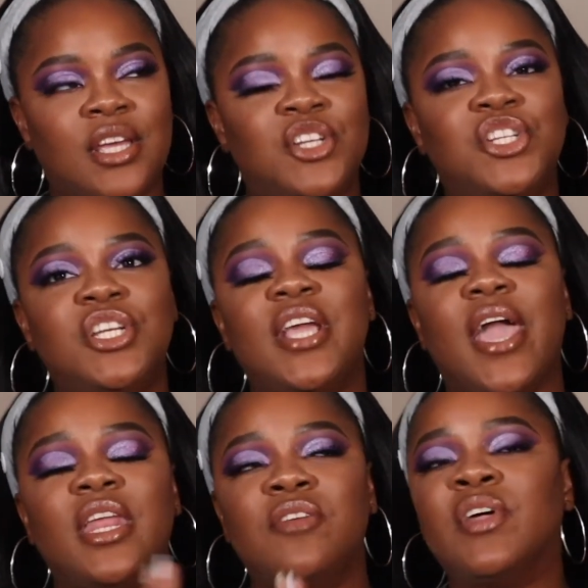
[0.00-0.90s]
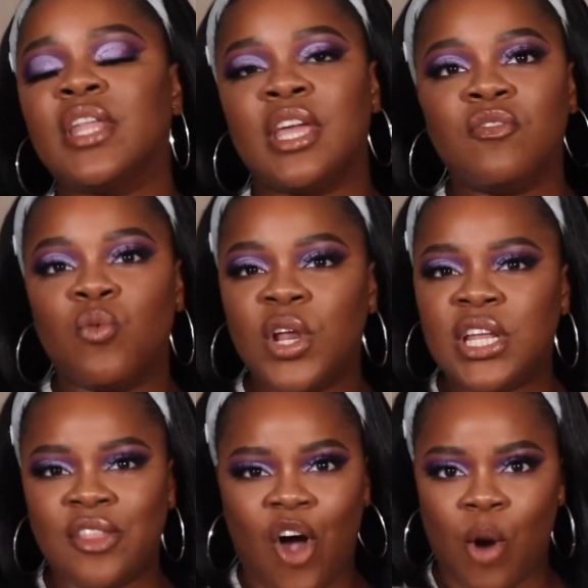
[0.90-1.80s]
She can't even give Wendy
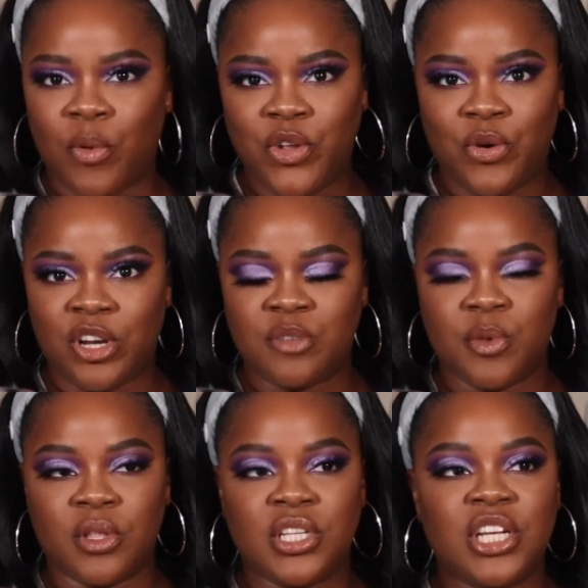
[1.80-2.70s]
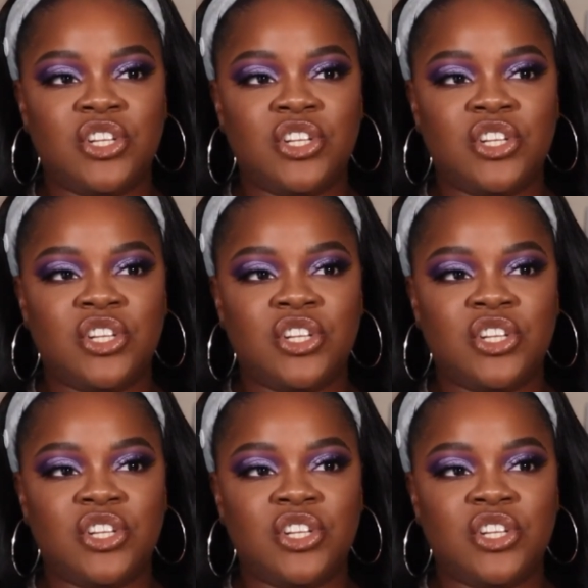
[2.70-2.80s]
the opportunity to spill the tea.